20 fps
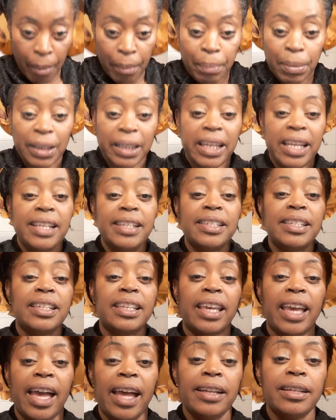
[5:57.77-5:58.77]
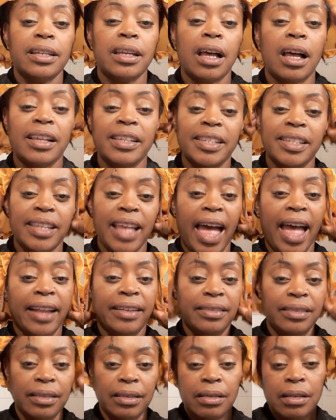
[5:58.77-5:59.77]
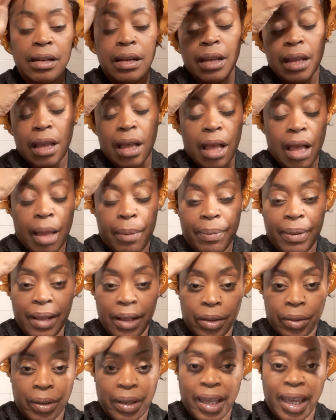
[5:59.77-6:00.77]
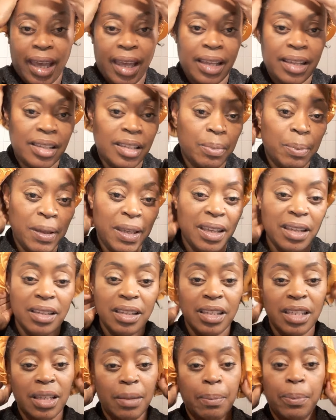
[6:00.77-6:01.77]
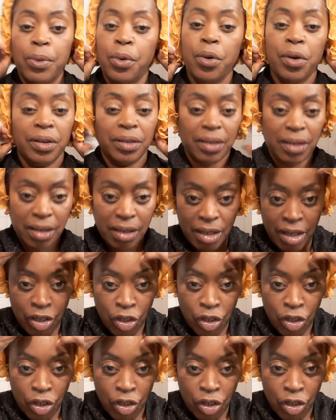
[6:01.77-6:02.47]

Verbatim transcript: please get a satin pillowcase because it's important